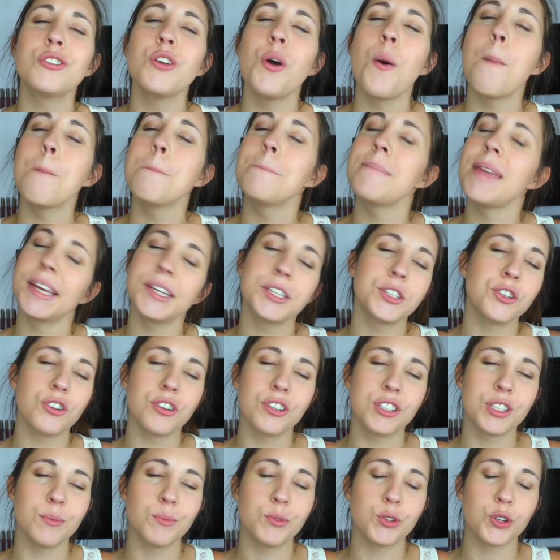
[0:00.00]
So make sure
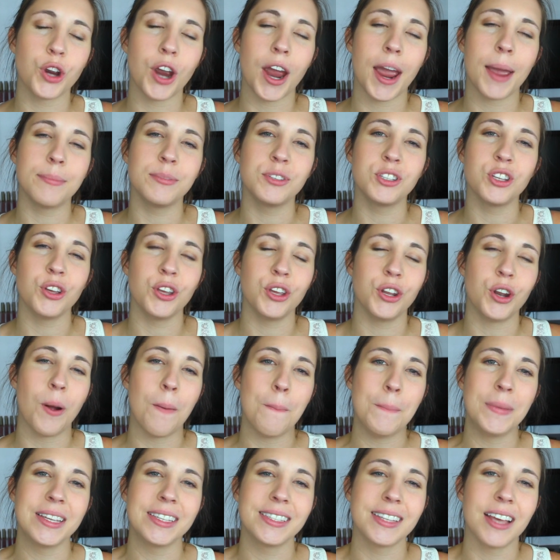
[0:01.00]
you subscribe so you
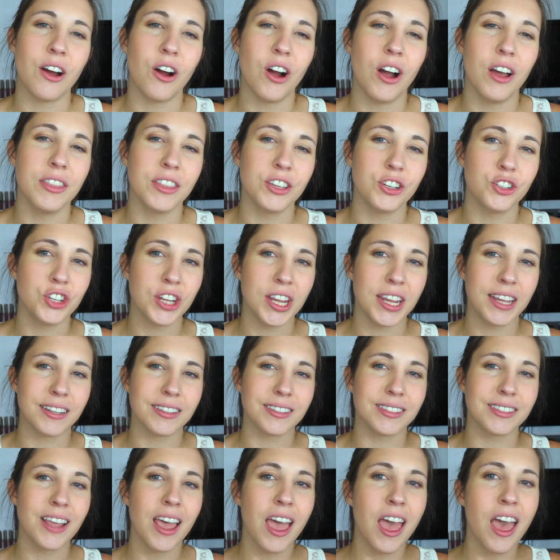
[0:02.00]
don't miss out on the
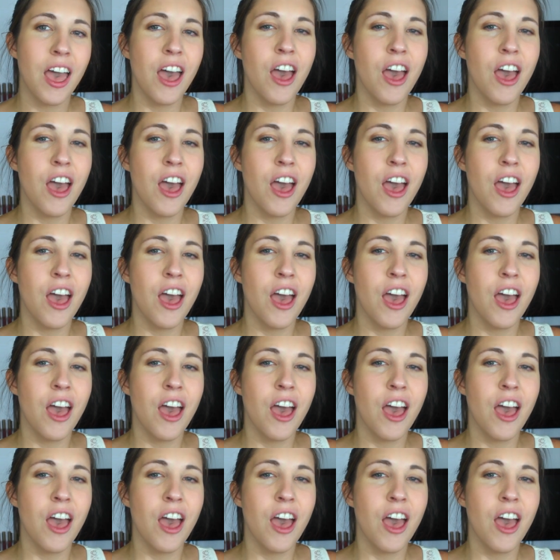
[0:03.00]
chance